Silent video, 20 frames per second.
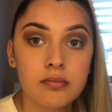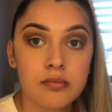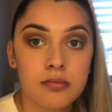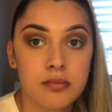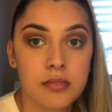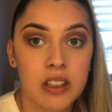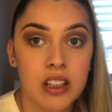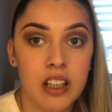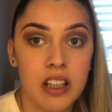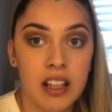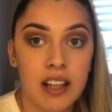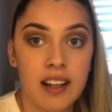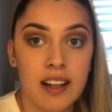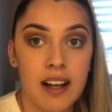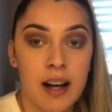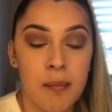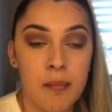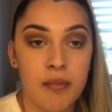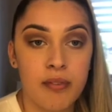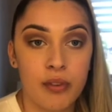Like,
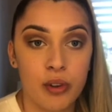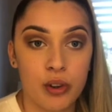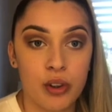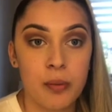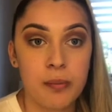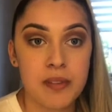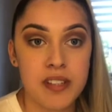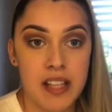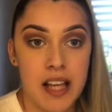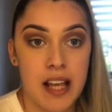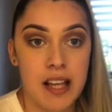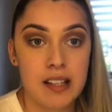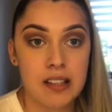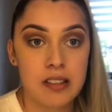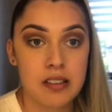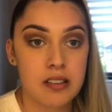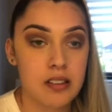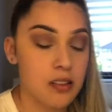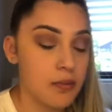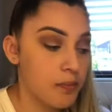I'm food
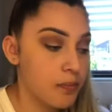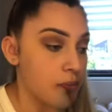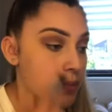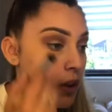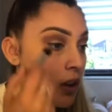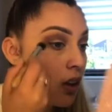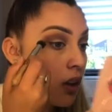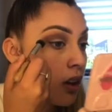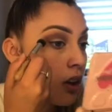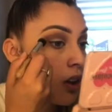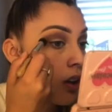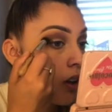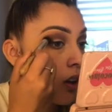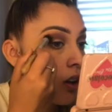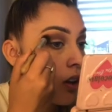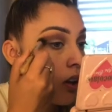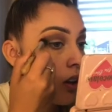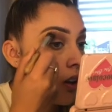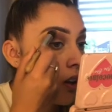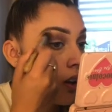obsessed.
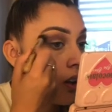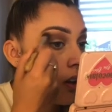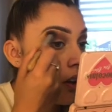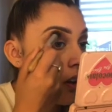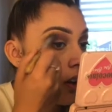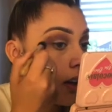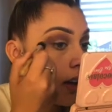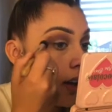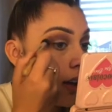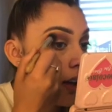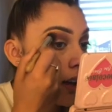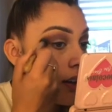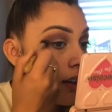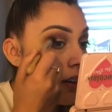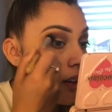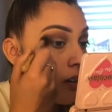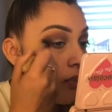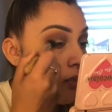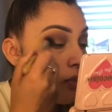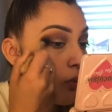Anything
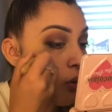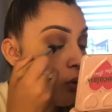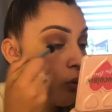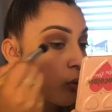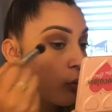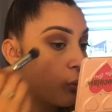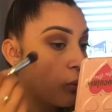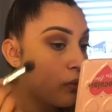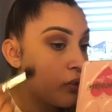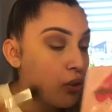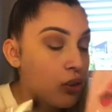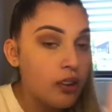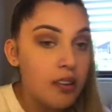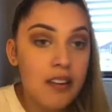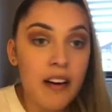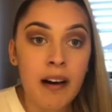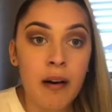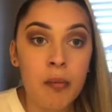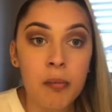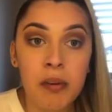involved with food,
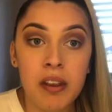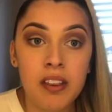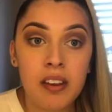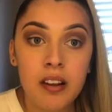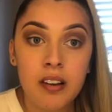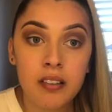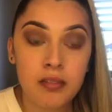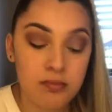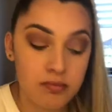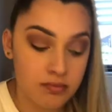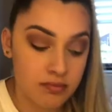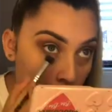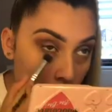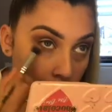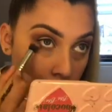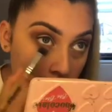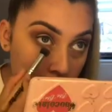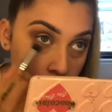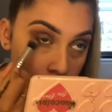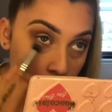I'll be there. I want
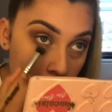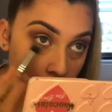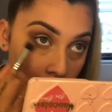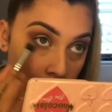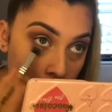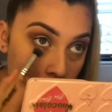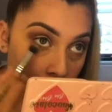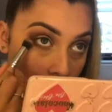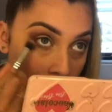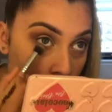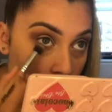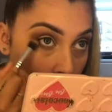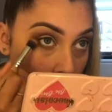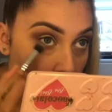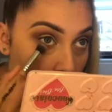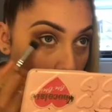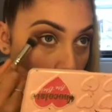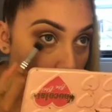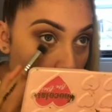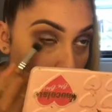to try
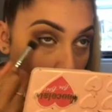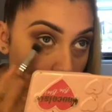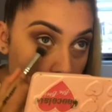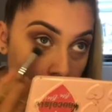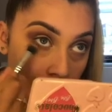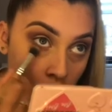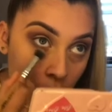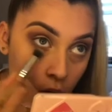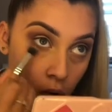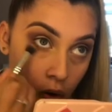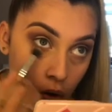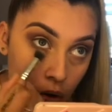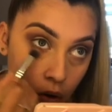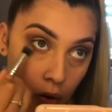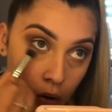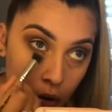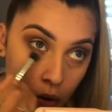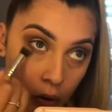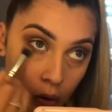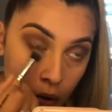In-N-Out.
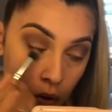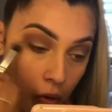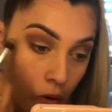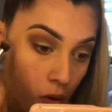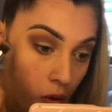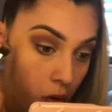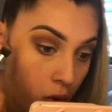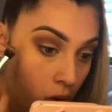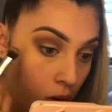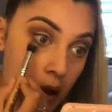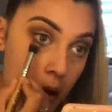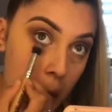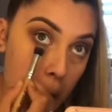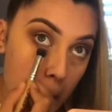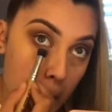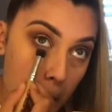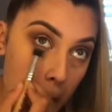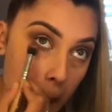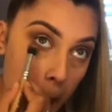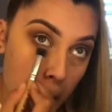
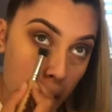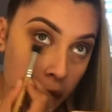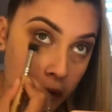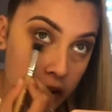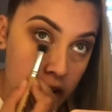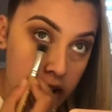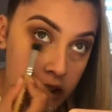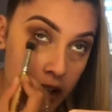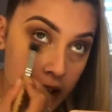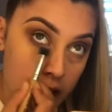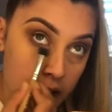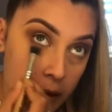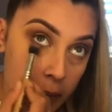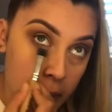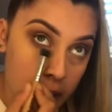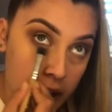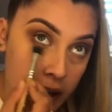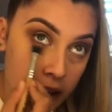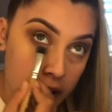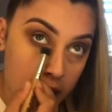I want to try the
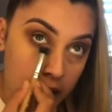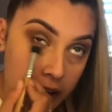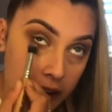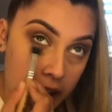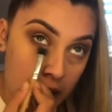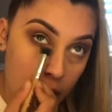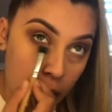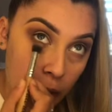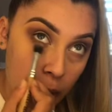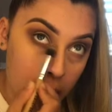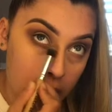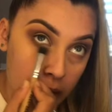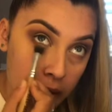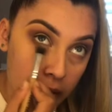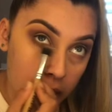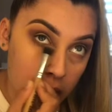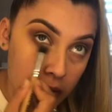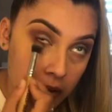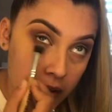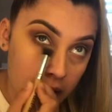American Taco Bell.
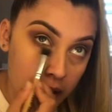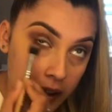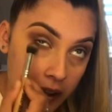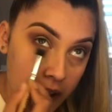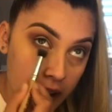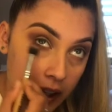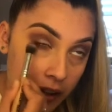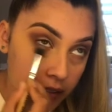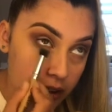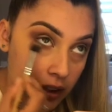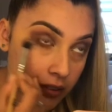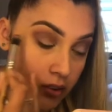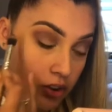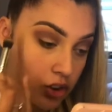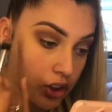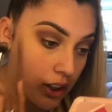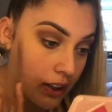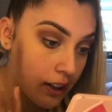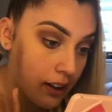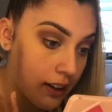Like, I haven't even
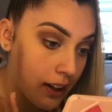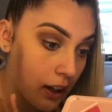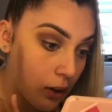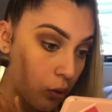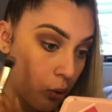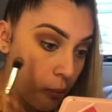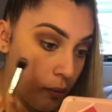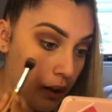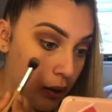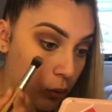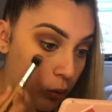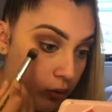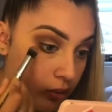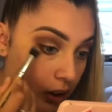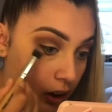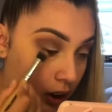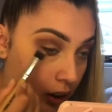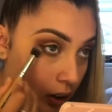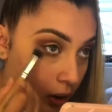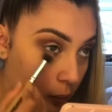tried the Taco Bell over
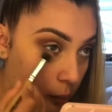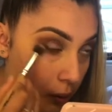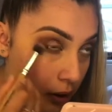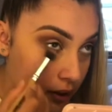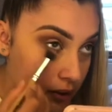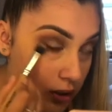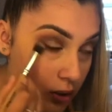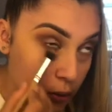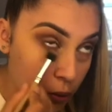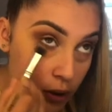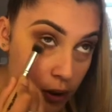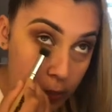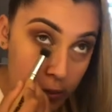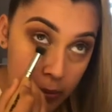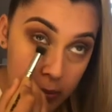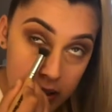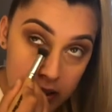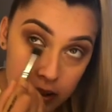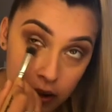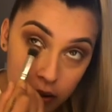here because I don't want to put
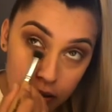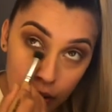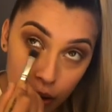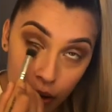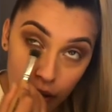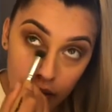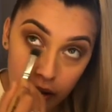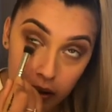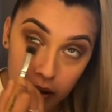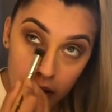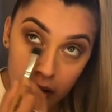myself off it.